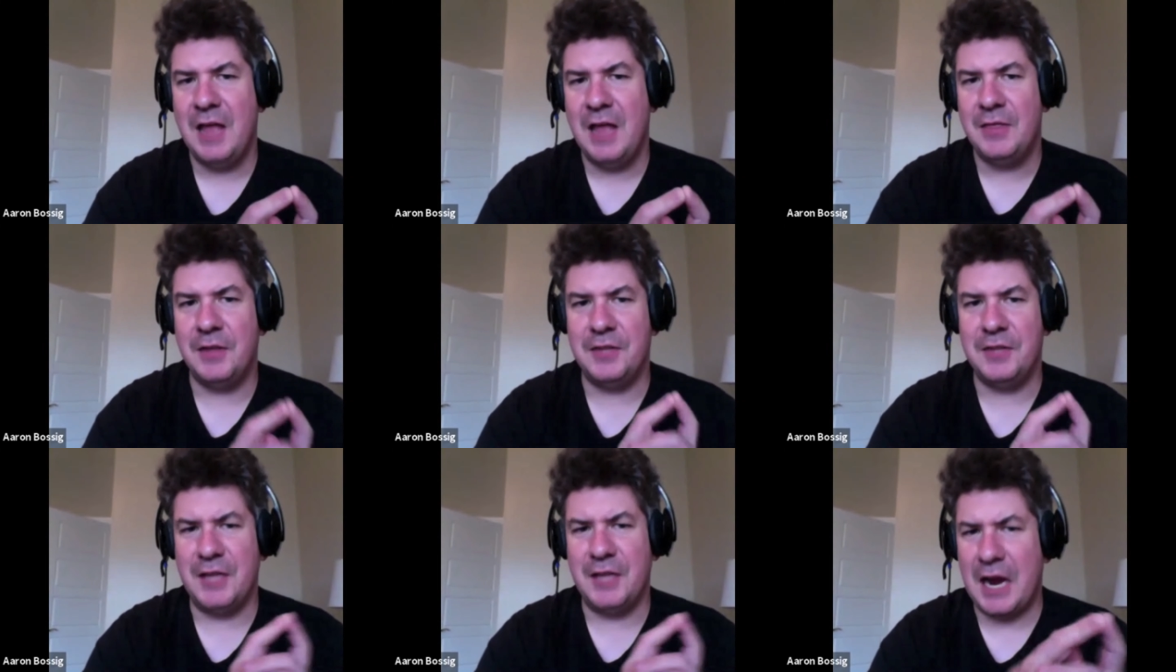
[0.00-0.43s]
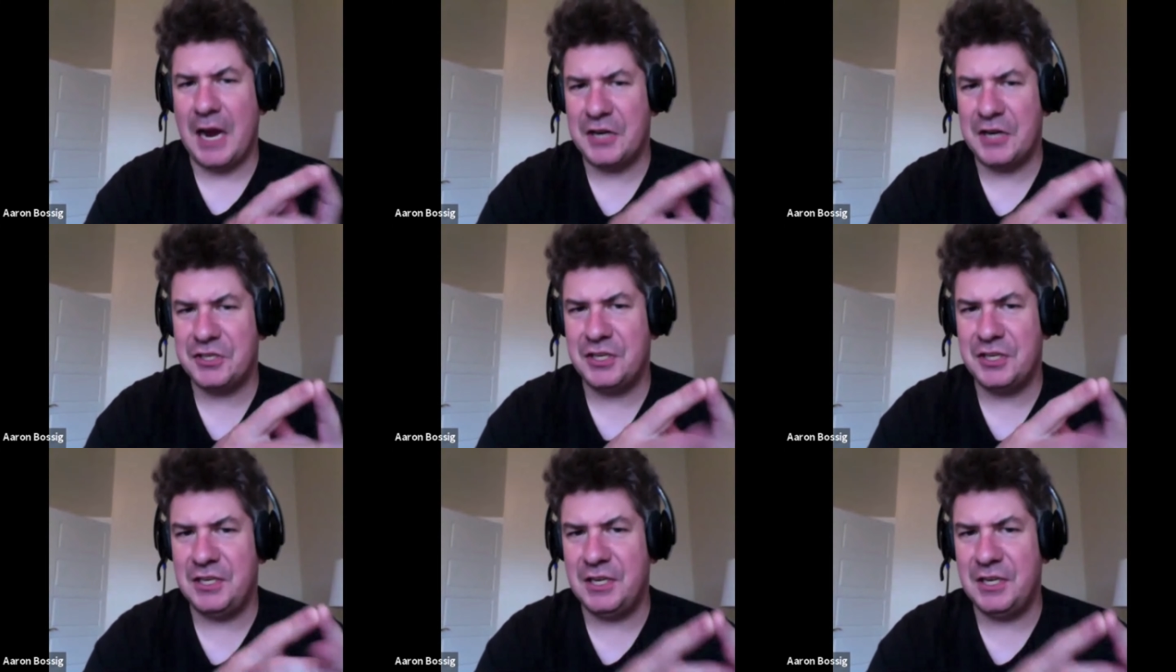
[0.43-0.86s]
that they
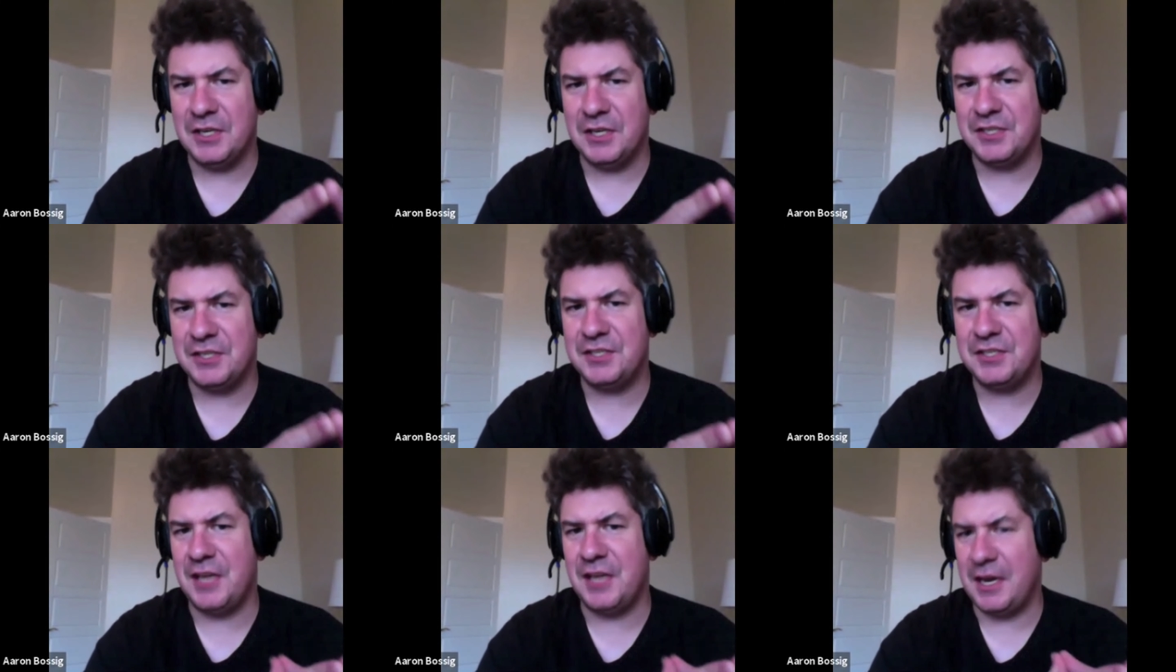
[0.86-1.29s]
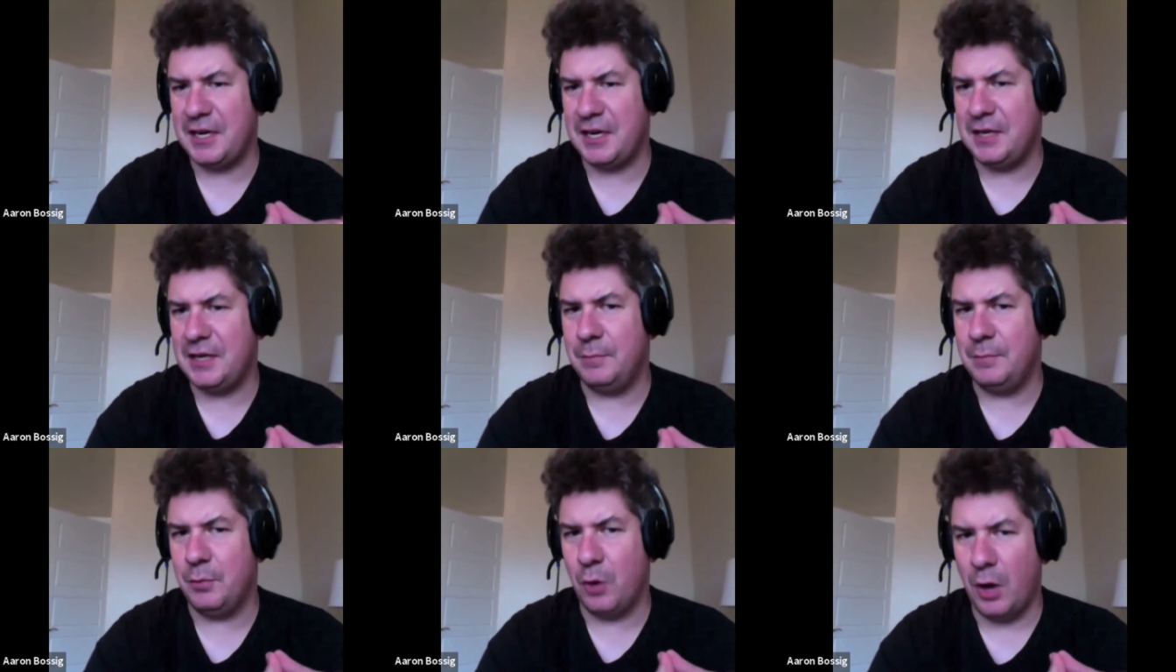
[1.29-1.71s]
actually did a
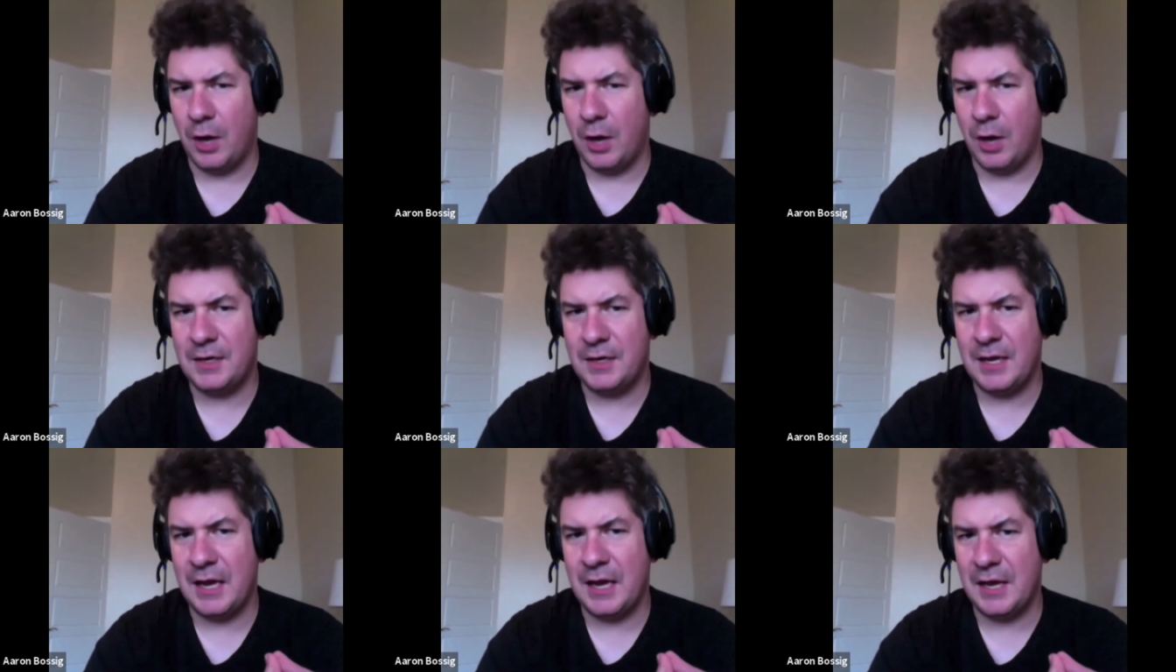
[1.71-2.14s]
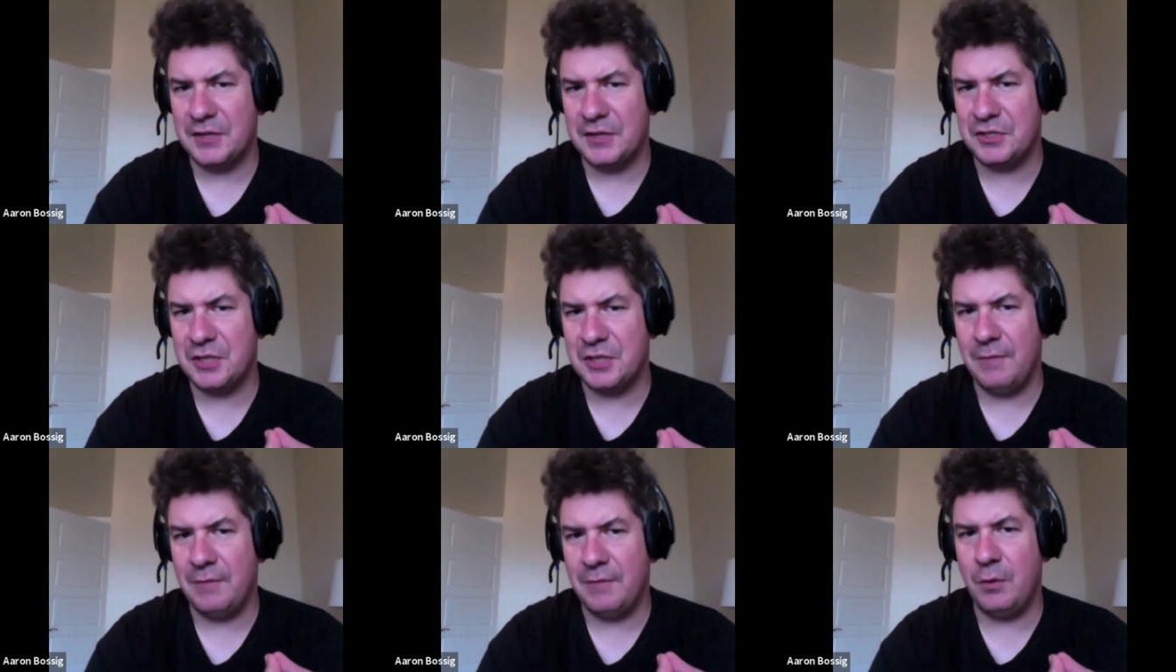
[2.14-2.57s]
second
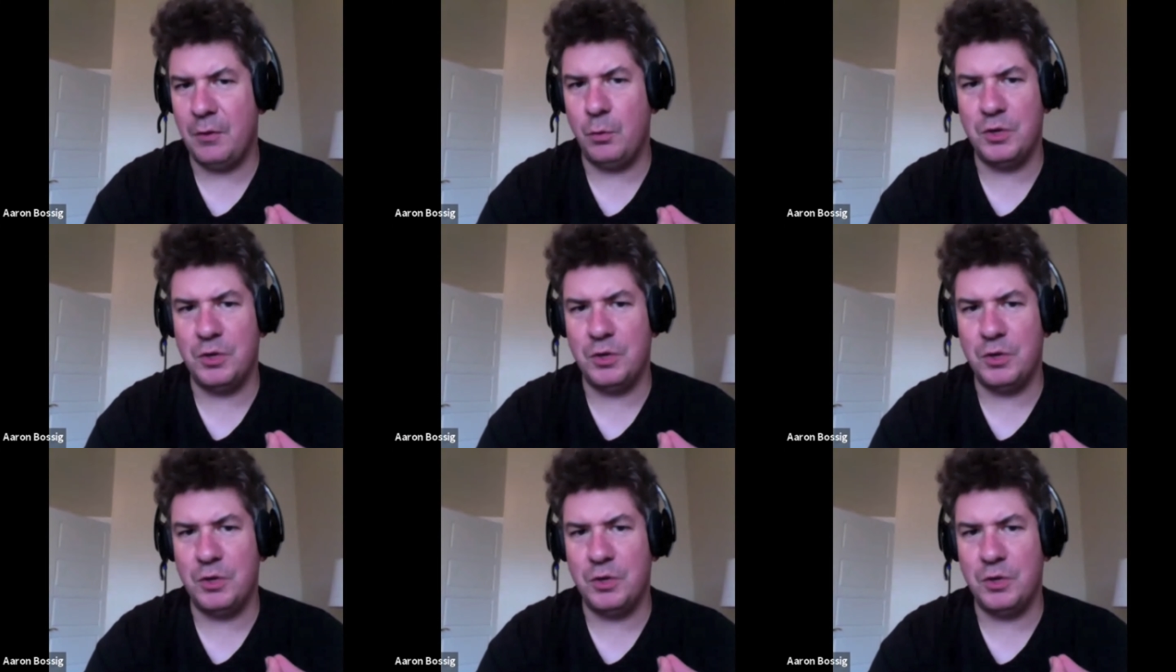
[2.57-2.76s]
broadcast of it,